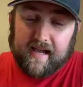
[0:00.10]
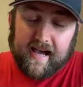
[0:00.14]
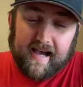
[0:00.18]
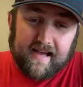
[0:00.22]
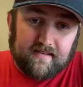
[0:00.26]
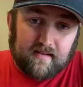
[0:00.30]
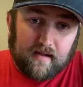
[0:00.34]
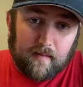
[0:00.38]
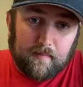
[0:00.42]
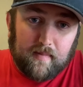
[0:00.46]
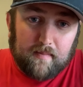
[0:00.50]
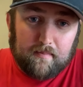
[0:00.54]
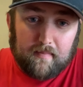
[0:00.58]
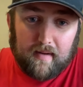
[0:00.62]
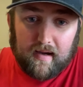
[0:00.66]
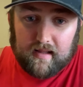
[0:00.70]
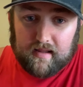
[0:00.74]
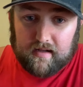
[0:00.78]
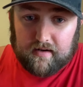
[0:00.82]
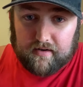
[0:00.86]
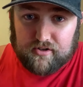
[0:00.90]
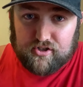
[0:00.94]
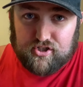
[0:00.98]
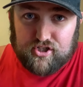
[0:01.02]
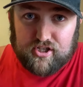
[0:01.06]
up, guys? I'm in my
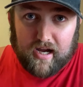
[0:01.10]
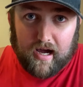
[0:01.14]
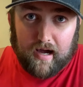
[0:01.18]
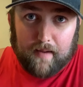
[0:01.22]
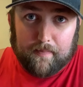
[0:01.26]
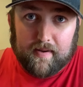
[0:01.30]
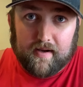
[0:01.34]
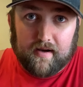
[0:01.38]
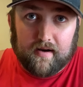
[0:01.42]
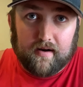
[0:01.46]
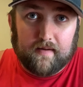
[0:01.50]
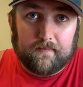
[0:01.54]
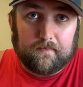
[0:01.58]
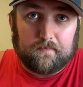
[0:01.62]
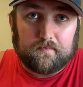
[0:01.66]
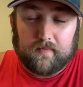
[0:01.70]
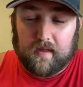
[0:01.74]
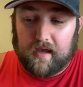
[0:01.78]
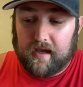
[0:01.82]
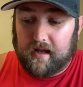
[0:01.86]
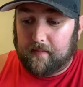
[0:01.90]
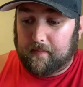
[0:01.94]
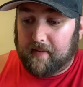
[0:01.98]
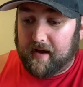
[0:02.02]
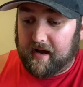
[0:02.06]
little shop here
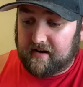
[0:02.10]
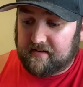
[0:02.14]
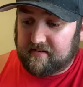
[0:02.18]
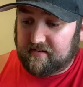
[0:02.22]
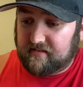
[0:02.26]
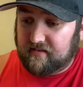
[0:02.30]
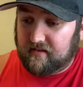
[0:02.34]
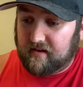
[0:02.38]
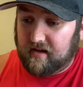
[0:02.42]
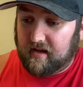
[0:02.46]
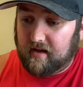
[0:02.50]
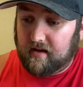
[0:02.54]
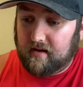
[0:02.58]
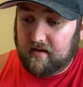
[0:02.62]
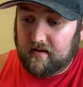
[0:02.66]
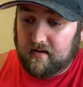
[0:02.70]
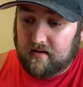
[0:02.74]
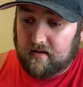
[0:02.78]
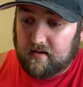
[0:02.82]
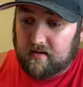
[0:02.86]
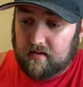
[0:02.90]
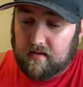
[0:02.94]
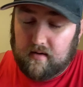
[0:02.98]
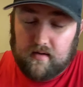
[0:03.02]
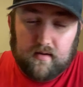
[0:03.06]
and I'm actually
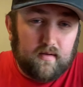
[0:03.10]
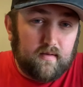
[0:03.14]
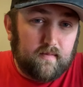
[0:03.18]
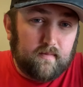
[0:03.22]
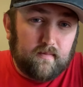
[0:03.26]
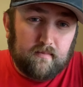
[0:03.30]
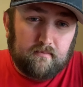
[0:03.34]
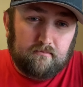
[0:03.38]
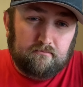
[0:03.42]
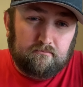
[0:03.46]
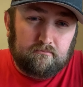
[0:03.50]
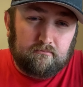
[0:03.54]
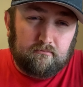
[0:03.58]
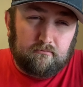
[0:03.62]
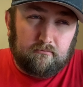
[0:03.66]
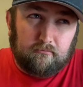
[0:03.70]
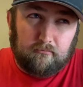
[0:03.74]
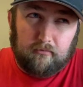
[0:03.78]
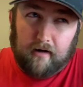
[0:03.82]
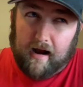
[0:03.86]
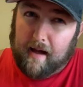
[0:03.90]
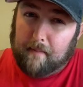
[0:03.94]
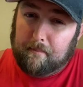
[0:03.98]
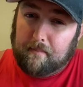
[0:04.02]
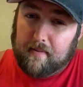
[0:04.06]

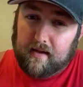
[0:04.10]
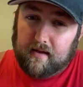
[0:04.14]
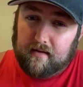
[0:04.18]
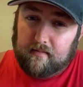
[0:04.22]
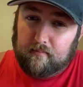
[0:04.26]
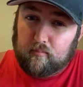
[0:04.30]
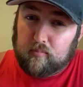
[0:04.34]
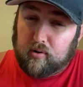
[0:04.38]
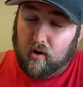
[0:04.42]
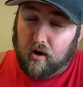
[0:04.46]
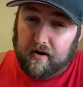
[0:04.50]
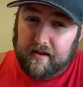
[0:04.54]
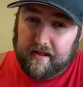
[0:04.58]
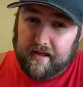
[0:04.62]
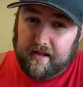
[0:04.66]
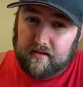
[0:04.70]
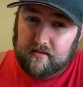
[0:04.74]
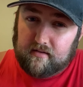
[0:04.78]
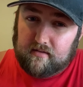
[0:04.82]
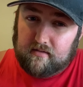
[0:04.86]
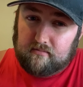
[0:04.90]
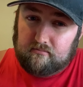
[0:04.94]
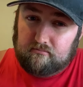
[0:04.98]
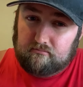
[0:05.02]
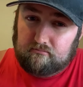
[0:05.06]
wrapping
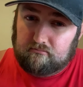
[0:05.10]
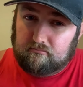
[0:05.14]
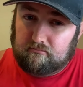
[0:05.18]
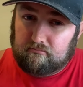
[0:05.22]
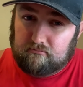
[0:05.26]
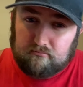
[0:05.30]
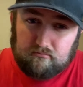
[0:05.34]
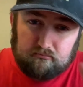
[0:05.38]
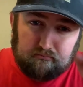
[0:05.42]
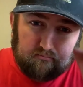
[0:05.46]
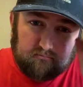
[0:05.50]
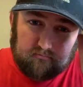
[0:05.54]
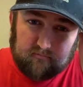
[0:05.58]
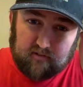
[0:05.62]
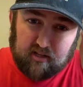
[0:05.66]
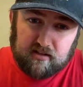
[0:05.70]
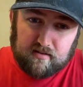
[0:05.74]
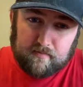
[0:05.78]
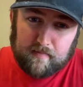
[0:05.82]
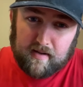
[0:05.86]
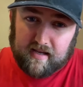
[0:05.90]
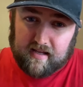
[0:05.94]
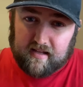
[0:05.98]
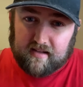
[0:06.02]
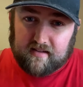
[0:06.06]
broadheads. Doesn't
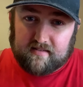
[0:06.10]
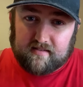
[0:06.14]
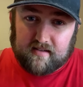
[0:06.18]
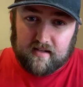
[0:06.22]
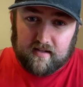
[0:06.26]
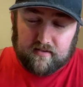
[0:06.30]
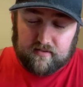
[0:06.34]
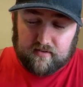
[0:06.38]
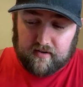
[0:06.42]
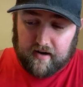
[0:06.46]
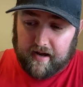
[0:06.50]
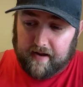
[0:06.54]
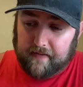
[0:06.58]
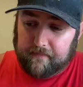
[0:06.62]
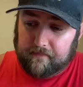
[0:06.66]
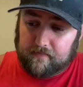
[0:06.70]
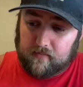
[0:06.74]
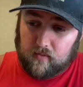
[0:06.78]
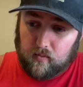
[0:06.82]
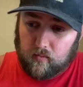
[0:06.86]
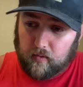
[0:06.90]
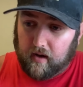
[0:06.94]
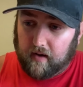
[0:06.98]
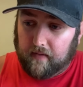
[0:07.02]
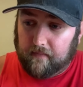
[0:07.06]
make any sense, right?
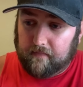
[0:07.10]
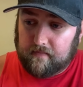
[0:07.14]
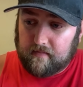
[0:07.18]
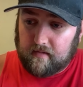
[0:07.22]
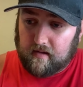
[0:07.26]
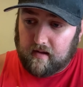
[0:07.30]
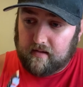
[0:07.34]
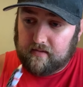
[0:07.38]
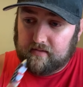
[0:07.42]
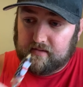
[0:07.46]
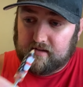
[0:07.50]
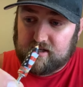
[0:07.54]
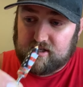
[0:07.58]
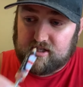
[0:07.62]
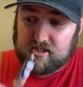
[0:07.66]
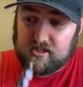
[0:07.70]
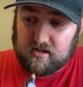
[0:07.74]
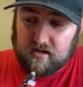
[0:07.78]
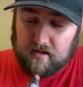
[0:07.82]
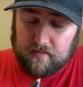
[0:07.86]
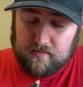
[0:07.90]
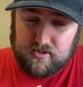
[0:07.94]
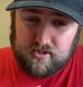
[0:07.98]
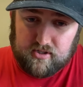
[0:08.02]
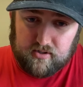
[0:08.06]
Well, this year
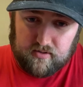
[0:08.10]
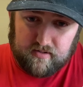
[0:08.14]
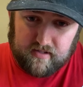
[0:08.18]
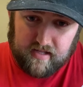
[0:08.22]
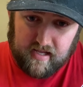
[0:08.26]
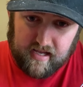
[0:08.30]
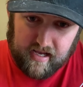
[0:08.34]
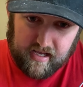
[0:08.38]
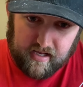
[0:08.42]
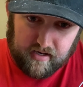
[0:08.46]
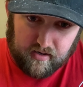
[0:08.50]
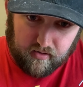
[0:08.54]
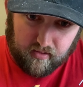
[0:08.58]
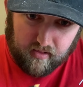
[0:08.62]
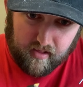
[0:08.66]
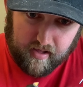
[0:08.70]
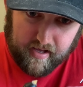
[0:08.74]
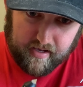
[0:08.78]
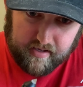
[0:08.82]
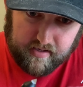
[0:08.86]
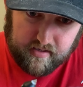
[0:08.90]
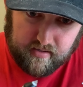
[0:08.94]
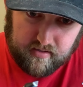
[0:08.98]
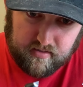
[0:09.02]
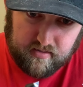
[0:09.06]
I'm shooting the
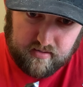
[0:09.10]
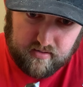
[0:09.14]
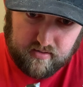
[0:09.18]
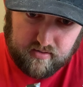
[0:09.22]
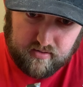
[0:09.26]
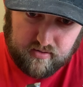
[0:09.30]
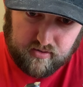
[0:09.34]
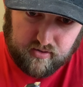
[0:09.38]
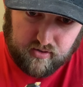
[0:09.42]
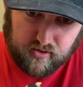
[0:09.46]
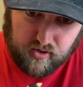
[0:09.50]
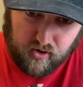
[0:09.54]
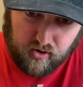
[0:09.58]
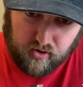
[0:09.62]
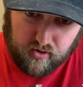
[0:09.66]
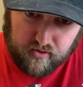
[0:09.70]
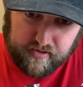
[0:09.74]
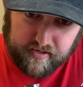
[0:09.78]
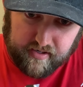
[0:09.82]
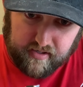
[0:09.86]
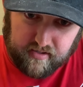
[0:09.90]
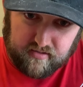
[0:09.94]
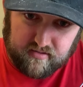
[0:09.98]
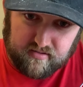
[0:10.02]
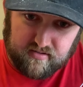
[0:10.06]
Innerloc
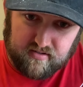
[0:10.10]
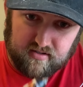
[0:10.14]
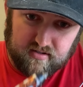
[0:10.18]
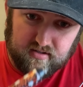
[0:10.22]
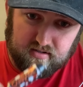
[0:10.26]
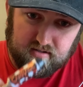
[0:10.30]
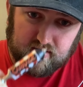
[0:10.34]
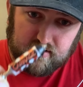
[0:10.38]
Carnage